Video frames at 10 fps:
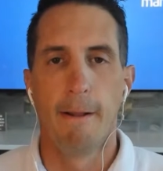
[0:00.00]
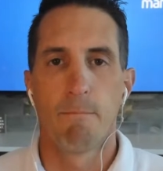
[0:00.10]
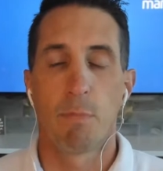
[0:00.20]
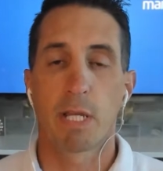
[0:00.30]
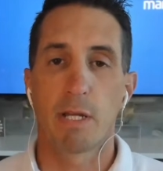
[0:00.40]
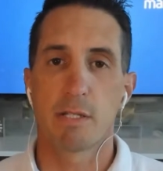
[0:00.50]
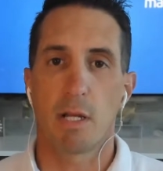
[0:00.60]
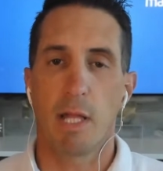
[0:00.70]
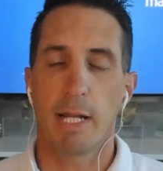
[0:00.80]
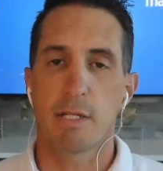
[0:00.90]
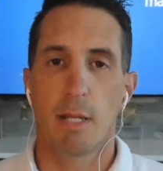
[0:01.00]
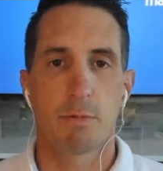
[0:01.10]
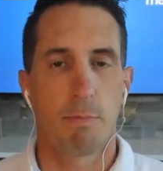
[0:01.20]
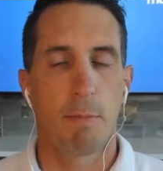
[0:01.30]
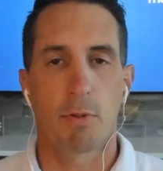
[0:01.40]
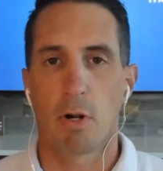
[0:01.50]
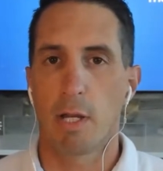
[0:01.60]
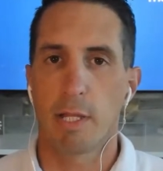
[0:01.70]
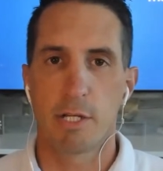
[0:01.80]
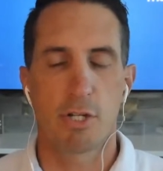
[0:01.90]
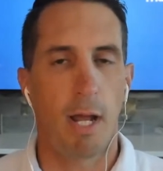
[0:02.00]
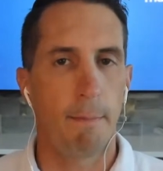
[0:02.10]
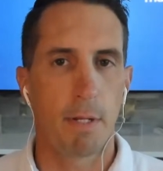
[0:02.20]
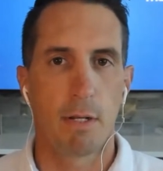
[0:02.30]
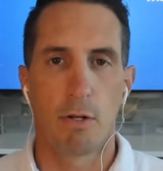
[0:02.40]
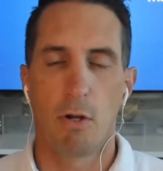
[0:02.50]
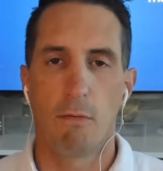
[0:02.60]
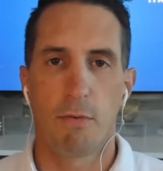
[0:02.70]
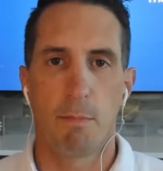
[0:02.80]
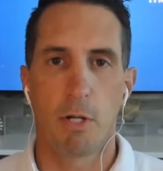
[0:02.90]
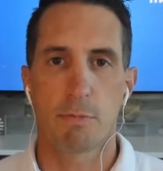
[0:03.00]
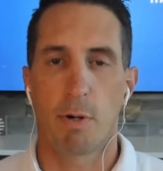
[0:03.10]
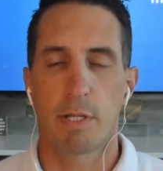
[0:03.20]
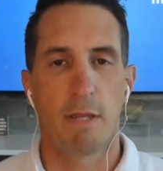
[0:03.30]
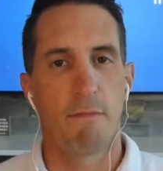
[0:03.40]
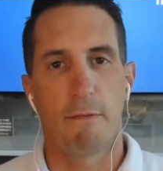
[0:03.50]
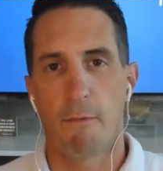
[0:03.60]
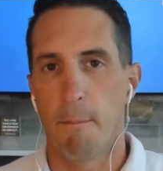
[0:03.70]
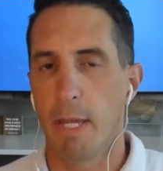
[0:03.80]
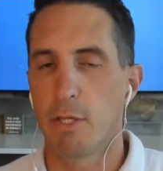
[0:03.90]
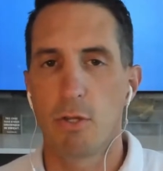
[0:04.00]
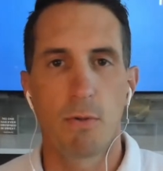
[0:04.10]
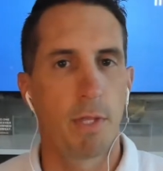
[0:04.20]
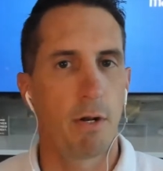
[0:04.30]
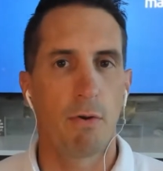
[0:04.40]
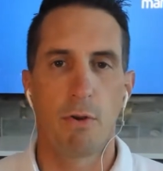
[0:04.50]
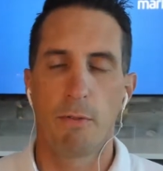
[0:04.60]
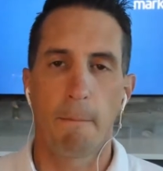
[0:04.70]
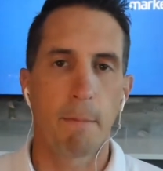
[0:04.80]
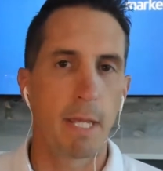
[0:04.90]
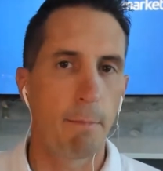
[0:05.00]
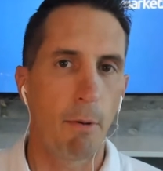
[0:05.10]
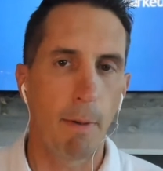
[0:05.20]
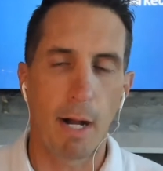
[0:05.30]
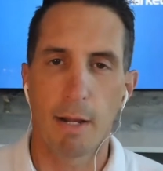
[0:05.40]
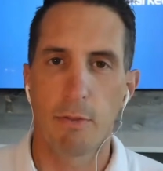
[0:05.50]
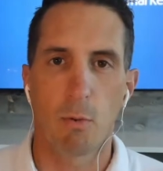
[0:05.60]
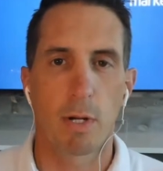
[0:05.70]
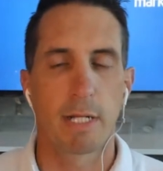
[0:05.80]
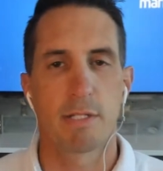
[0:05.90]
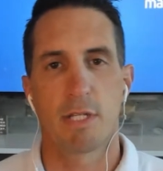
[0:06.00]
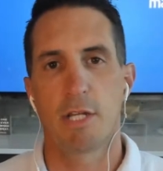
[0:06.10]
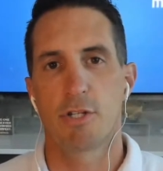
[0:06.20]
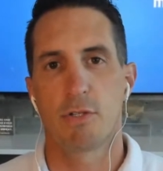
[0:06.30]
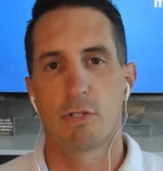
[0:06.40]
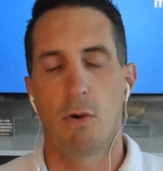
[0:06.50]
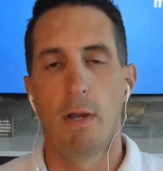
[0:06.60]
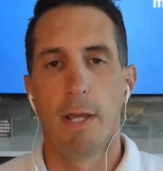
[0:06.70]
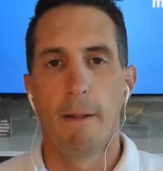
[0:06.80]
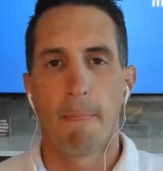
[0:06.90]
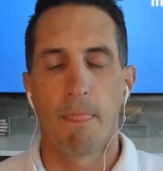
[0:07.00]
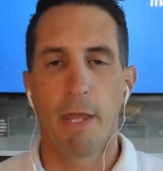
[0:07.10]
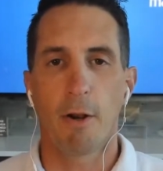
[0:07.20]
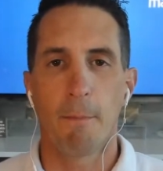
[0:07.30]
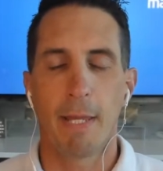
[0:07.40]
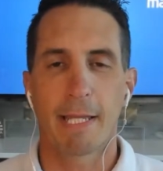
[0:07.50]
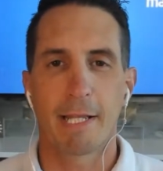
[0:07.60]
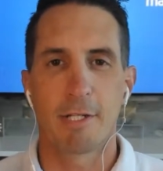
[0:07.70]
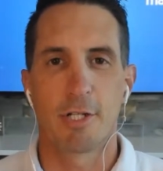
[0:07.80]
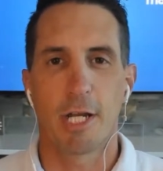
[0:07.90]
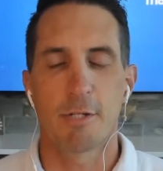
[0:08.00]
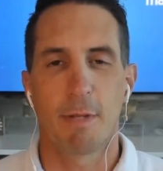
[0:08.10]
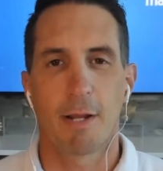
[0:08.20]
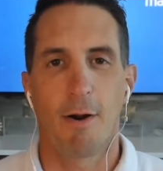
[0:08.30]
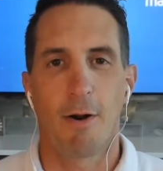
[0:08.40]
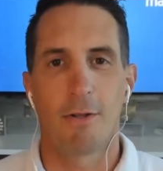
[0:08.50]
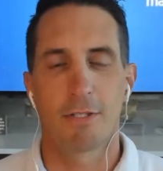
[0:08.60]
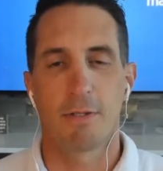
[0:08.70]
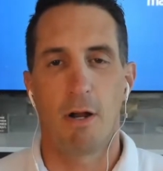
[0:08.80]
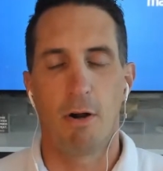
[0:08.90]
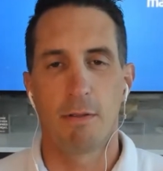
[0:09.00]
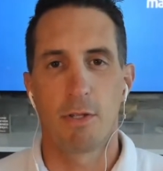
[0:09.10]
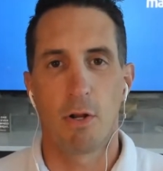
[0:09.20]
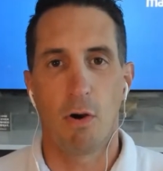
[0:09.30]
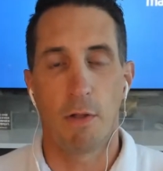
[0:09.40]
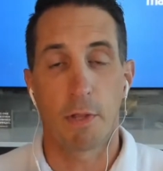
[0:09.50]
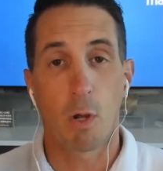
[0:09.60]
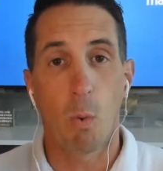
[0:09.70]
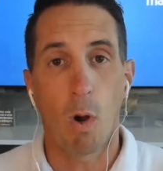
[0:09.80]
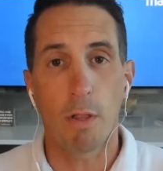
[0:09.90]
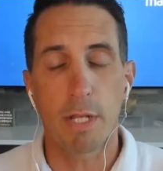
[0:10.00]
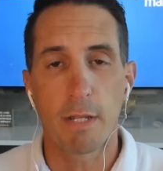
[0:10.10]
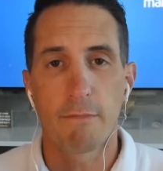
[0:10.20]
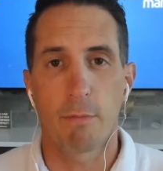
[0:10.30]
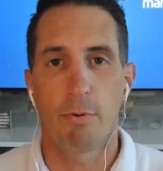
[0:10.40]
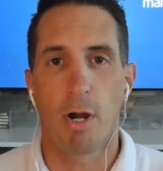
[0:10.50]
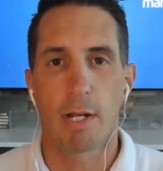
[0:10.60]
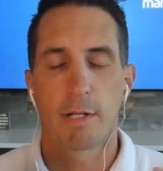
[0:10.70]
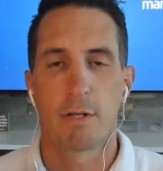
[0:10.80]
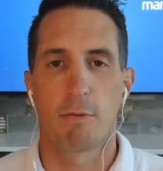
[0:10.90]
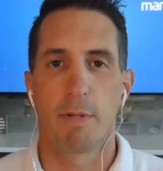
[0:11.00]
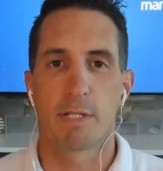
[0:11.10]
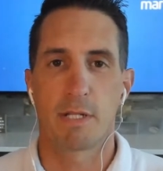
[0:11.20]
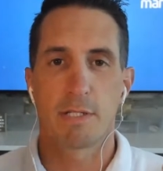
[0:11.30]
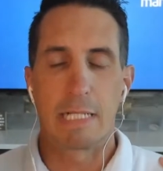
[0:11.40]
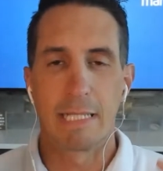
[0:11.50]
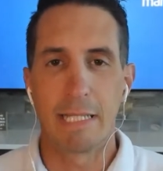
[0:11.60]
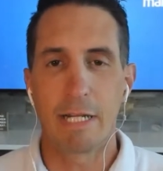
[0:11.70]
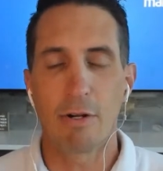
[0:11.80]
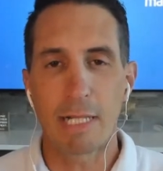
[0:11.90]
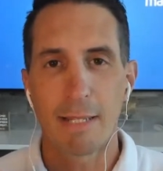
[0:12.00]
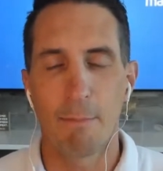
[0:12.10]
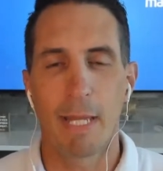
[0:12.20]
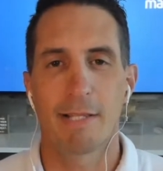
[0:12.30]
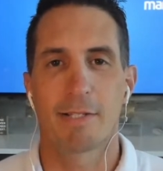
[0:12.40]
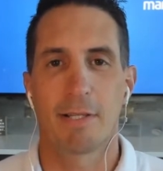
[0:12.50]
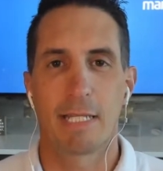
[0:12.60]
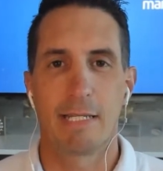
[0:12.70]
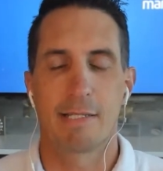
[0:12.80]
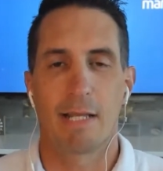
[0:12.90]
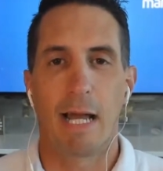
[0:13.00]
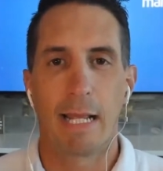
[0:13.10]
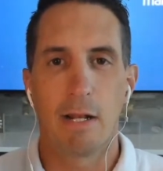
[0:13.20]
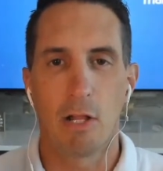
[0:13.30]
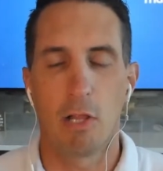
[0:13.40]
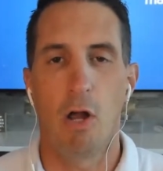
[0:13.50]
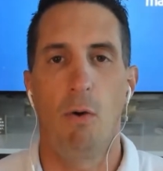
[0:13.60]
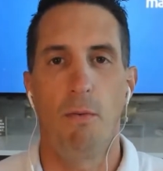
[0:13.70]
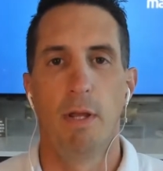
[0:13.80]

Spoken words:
Because a lot of times when people are online shopping, for the most part, they've never met you. They don't know the people behind the organization. So they are making judgment calls, on the quality of your product and your business, literally based on the design alone.